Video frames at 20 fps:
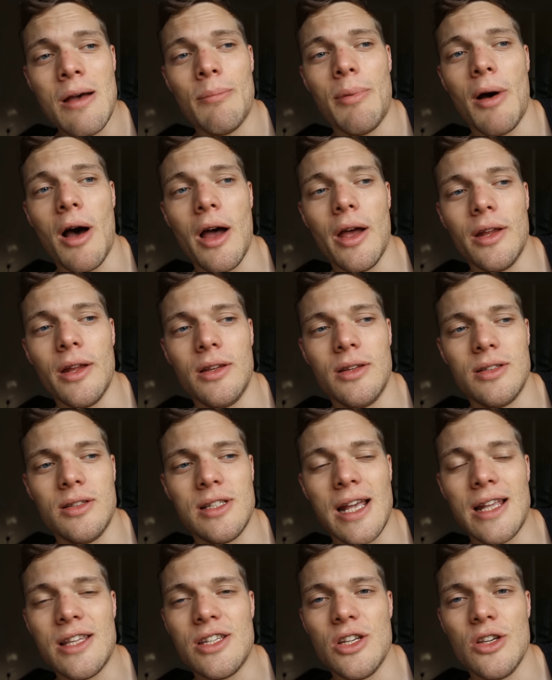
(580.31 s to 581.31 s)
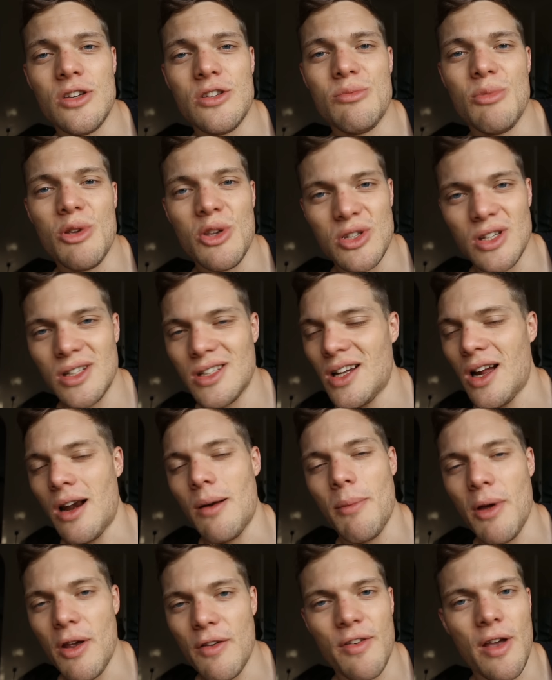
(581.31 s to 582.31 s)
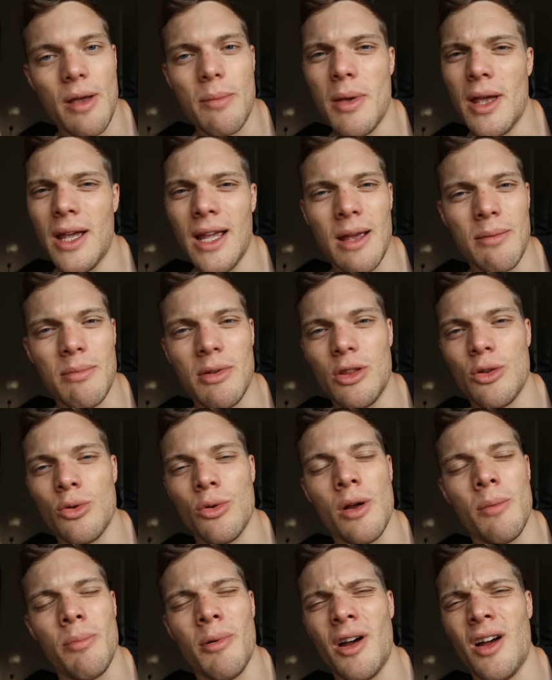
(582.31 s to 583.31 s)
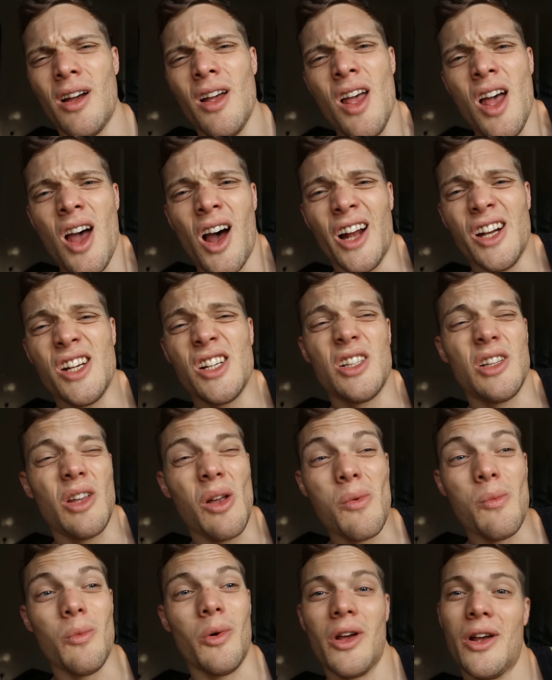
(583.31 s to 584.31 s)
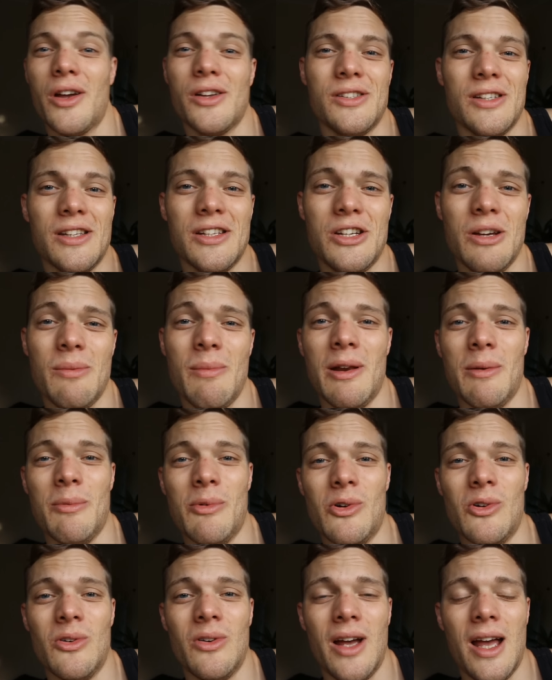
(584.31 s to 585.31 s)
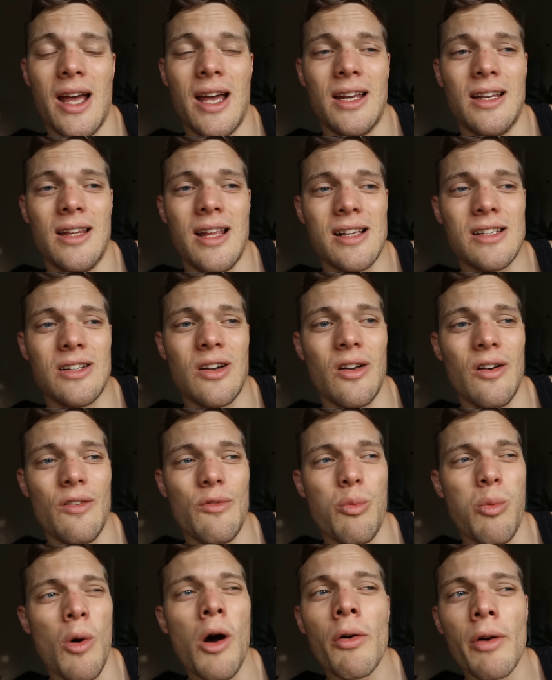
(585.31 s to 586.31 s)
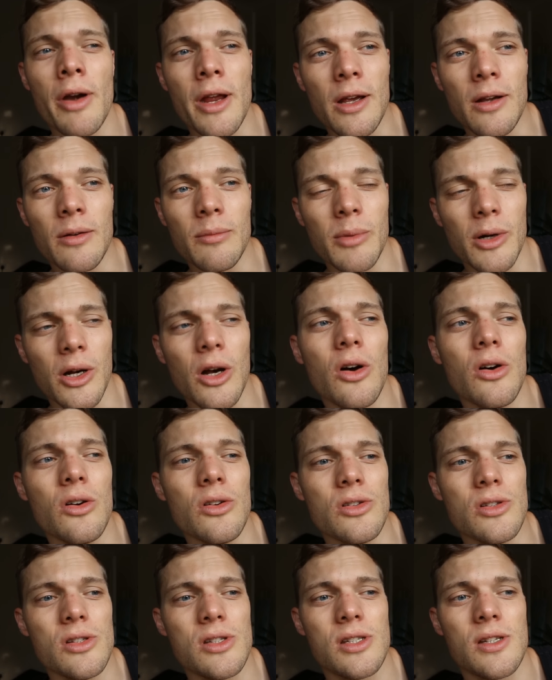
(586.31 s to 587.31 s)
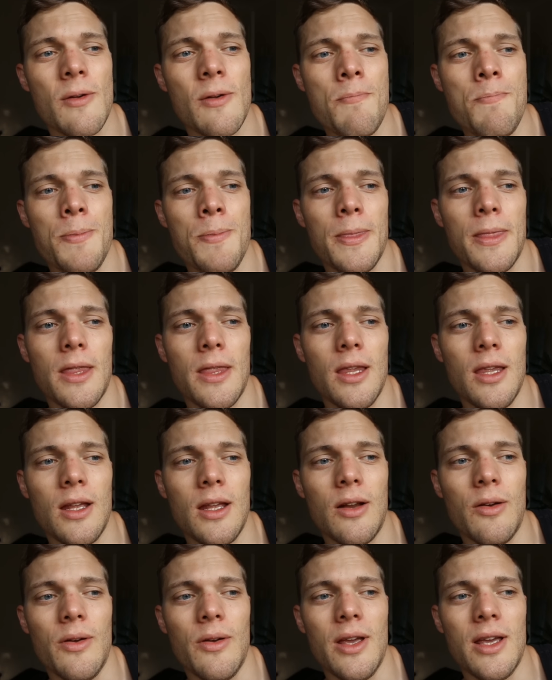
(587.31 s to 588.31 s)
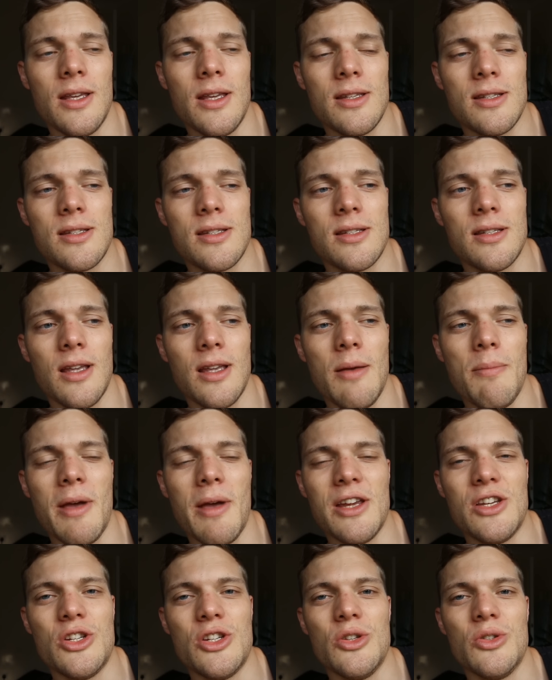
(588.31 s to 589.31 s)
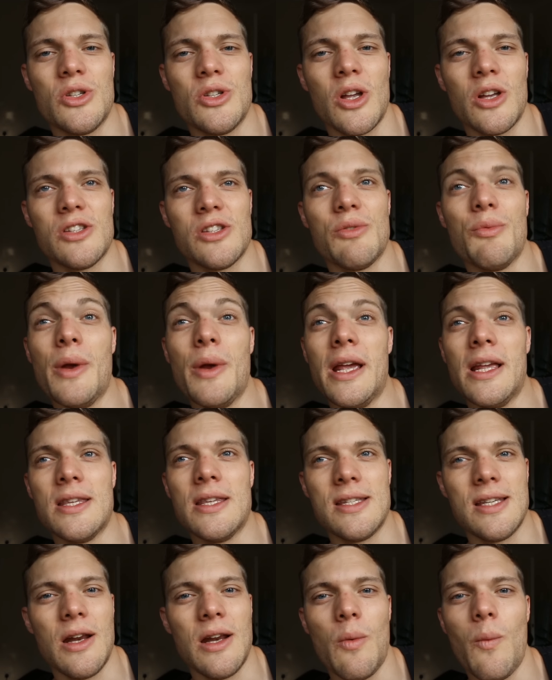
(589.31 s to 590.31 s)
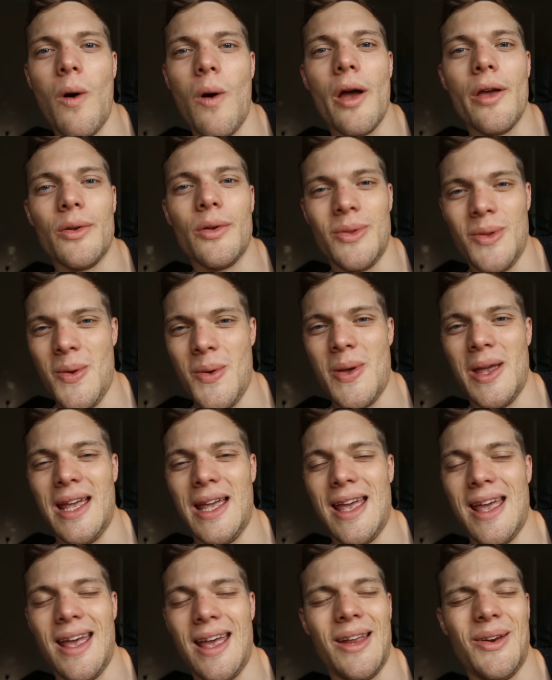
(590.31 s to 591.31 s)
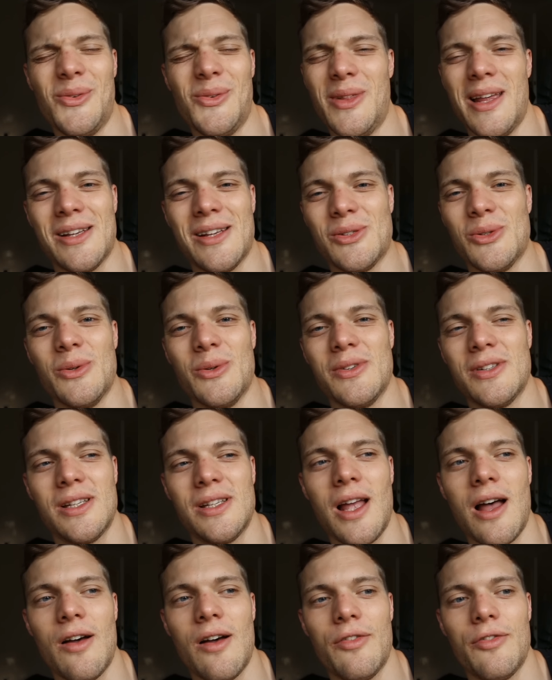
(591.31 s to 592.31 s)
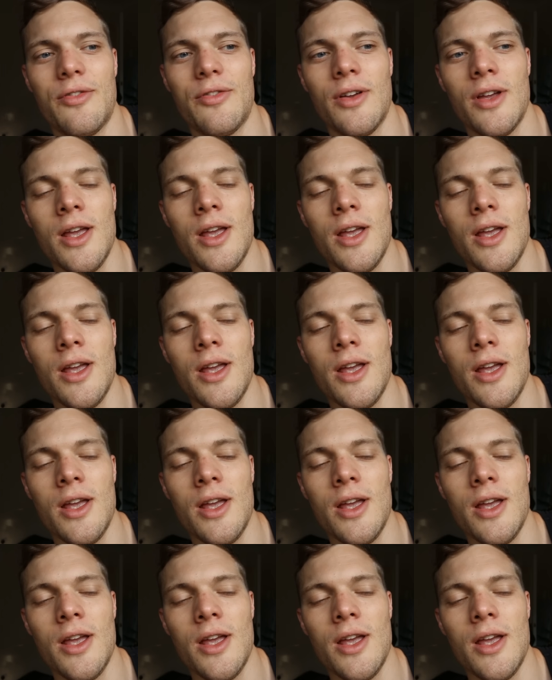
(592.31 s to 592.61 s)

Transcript: but I tend to use music to kind of motivate me and get me through it, but I just don't want to go to the gym anymore. And that's kind of worrying because you know, it's it makes you start to reconsider why you're doing it and all that sort of stuff